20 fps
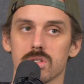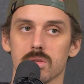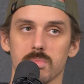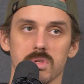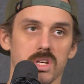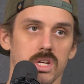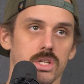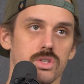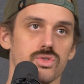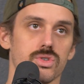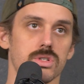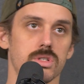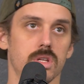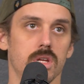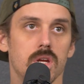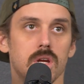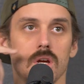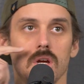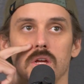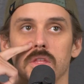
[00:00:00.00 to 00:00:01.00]
I saw something
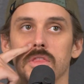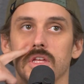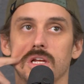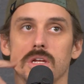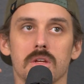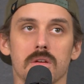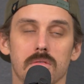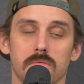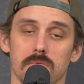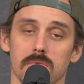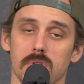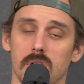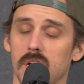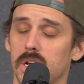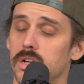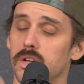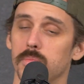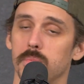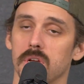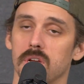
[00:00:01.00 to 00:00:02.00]
interesting. I think
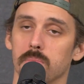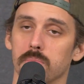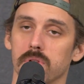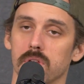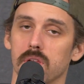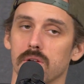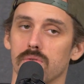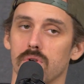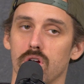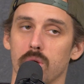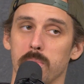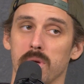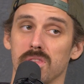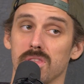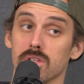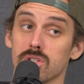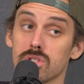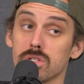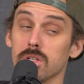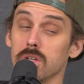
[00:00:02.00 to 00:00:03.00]
I could be completely wrong
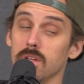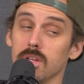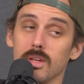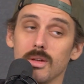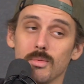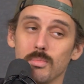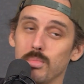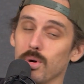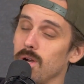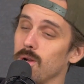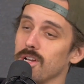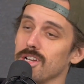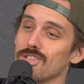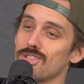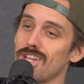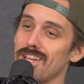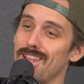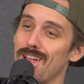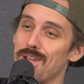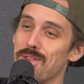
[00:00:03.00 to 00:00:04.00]
about this, but I'm
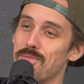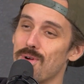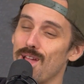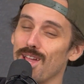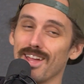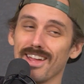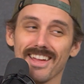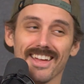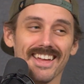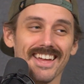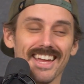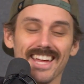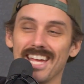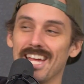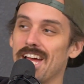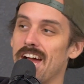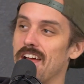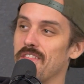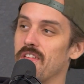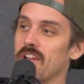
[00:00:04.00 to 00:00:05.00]
going to say it anyway.
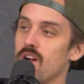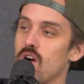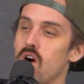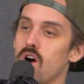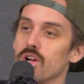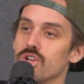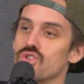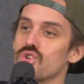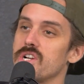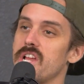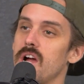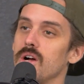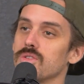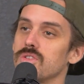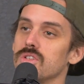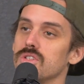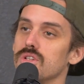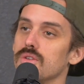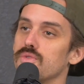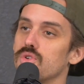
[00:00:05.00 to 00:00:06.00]
I think 100
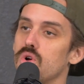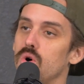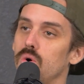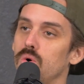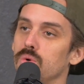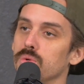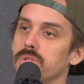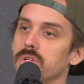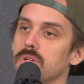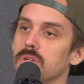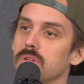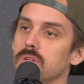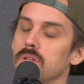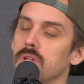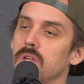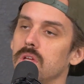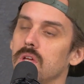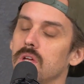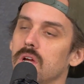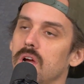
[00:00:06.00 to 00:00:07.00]
ounces of gold,
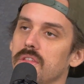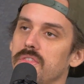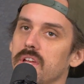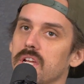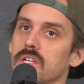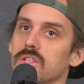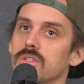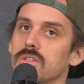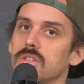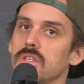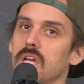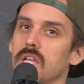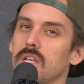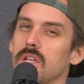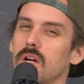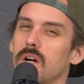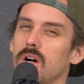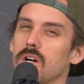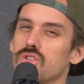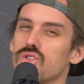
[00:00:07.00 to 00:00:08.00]
I think it's
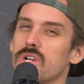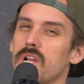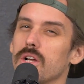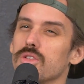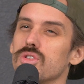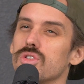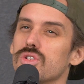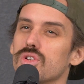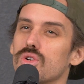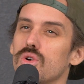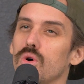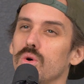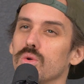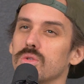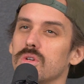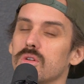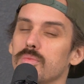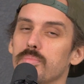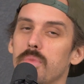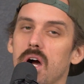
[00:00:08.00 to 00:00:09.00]
100 ounces of
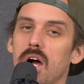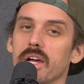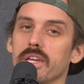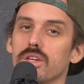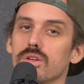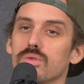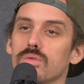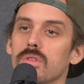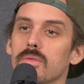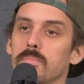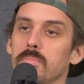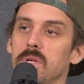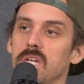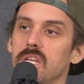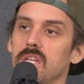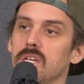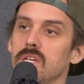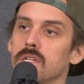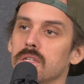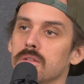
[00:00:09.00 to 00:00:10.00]
gold could buy you the
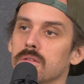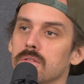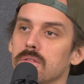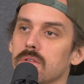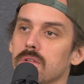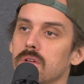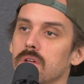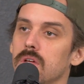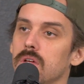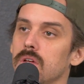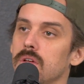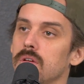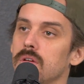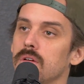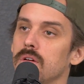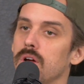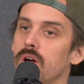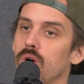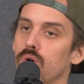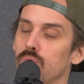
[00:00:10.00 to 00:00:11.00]
median
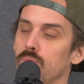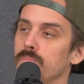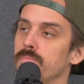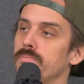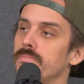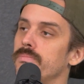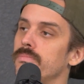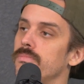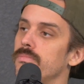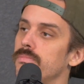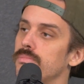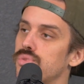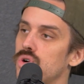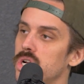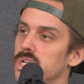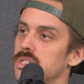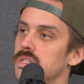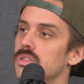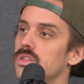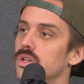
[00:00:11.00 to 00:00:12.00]
home
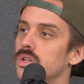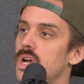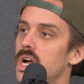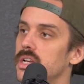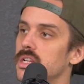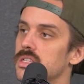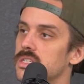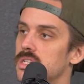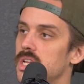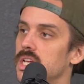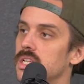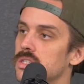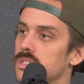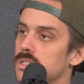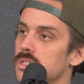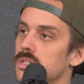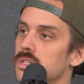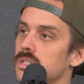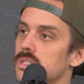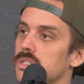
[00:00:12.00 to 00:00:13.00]
price in the United
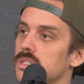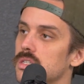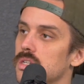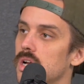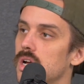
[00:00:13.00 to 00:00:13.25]
States